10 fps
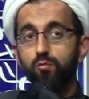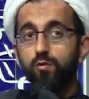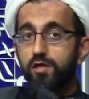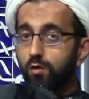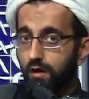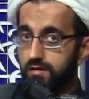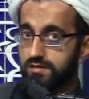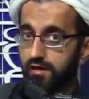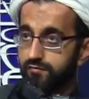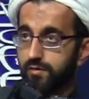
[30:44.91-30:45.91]
We know
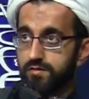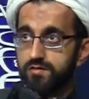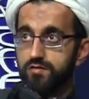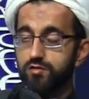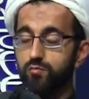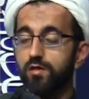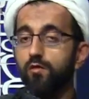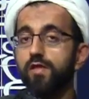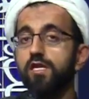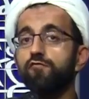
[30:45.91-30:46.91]
ourselves, brothers and sisters, we
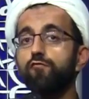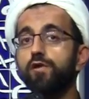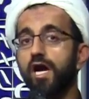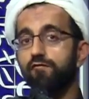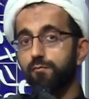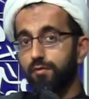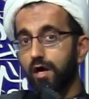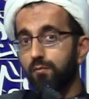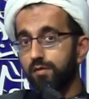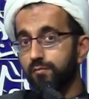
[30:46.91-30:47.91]
know that if we have a
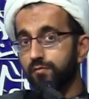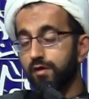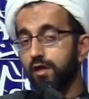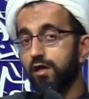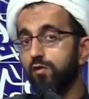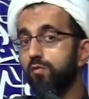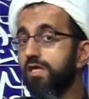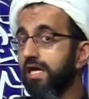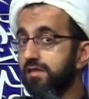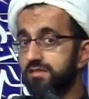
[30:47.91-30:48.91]
problem, we
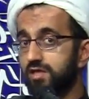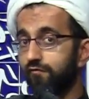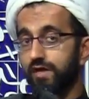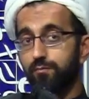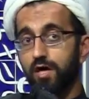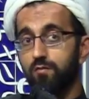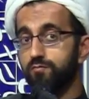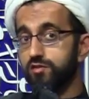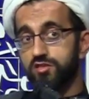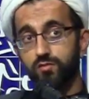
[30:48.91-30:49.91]
can't solve that
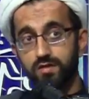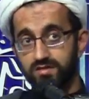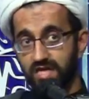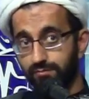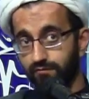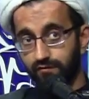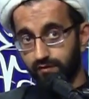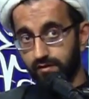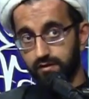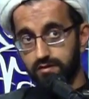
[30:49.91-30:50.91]
problem just with the snap of our
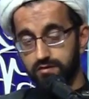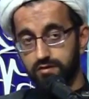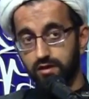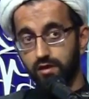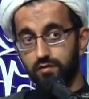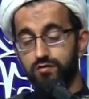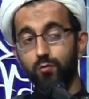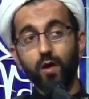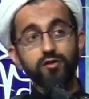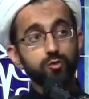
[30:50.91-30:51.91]
fingers. So
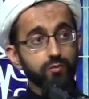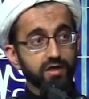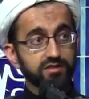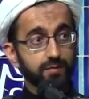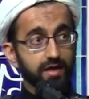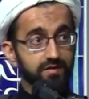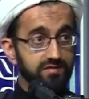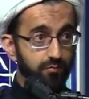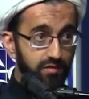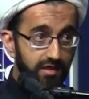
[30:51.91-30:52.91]
why should we expect that
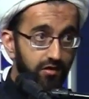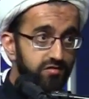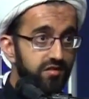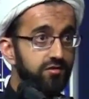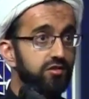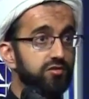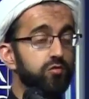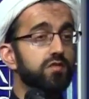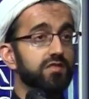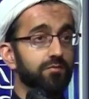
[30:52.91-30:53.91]
somebody else can just
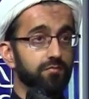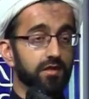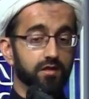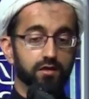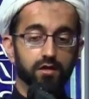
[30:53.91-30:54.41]
do the same thing?